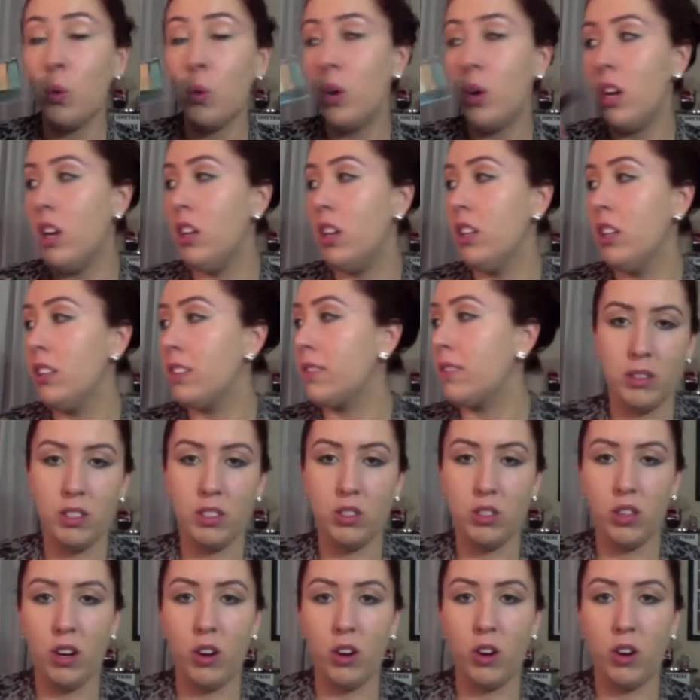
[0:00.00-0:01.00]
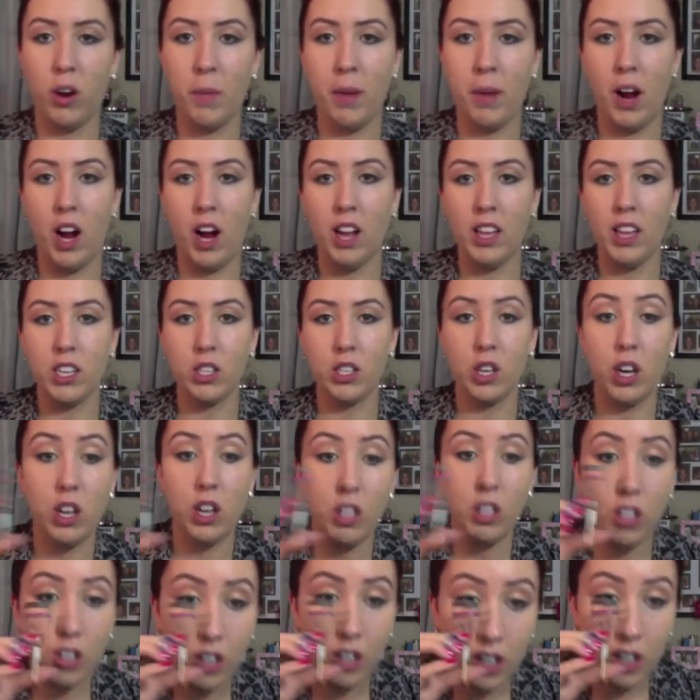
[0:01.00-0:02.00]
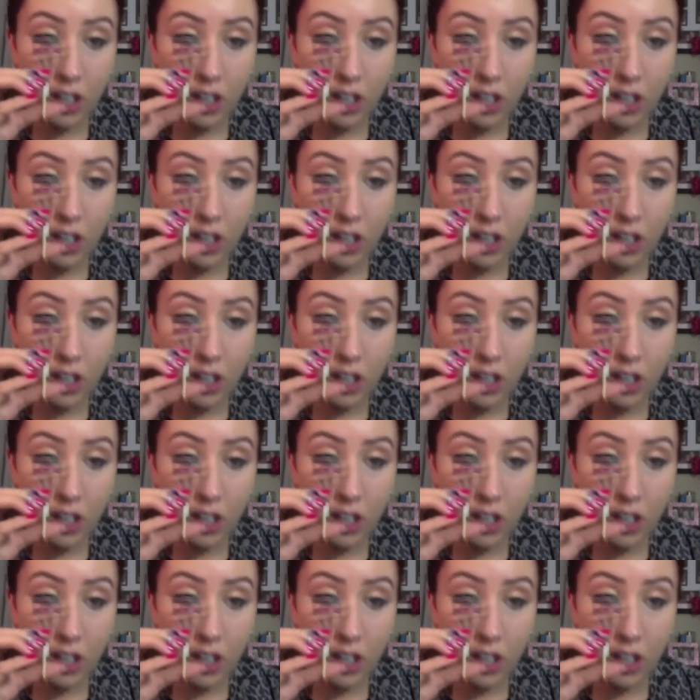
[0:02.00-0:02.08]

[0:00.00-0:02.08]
I'm just gonna grab my eyelash curler.